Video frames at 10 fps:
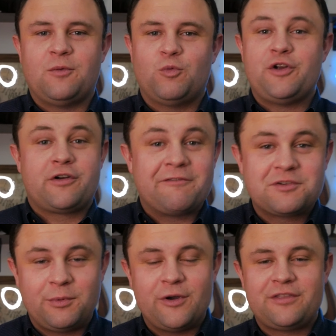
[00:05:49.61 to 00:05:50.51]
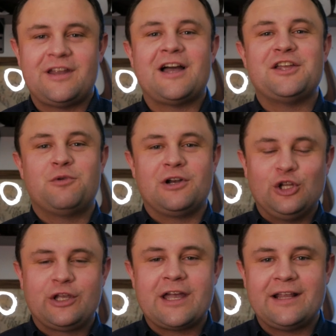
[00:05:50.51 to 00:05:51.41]
what you're comfortable with and how you want to
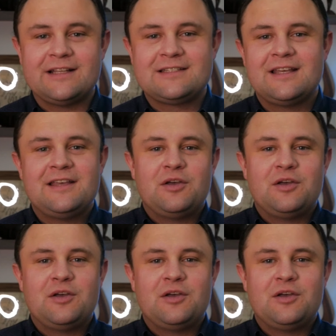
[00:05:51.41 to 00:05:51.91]
look at it.